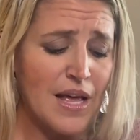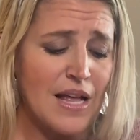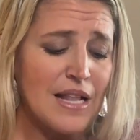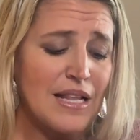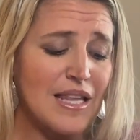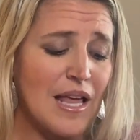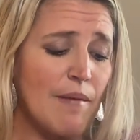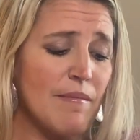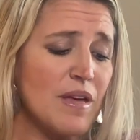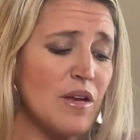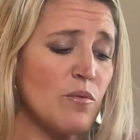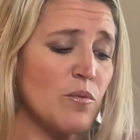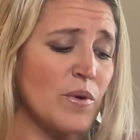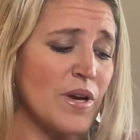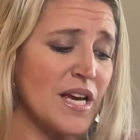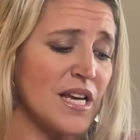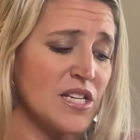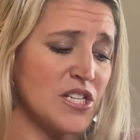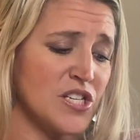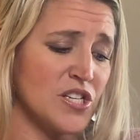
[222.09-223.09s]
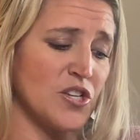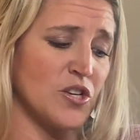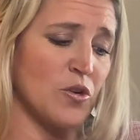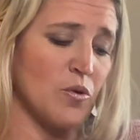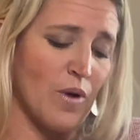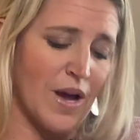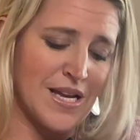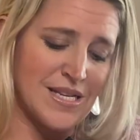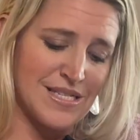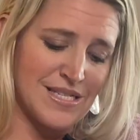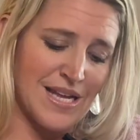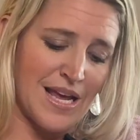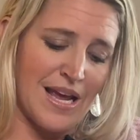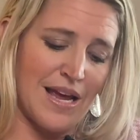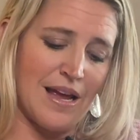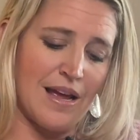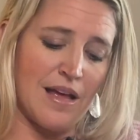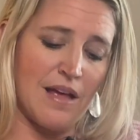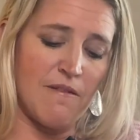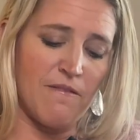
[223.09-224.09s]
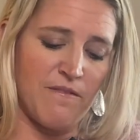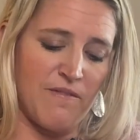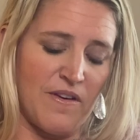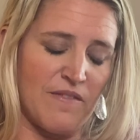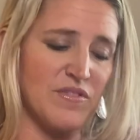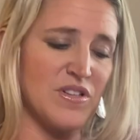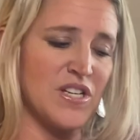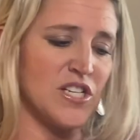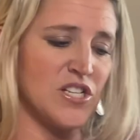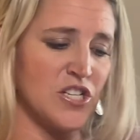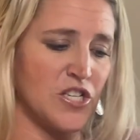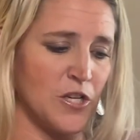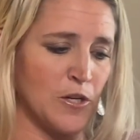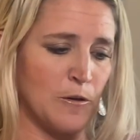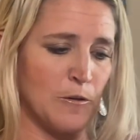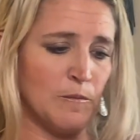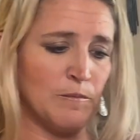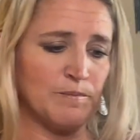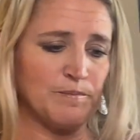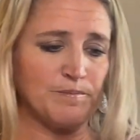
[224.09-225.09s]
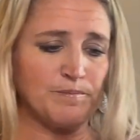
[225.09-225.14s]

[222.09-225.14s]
Let me read to you Isaiah 52.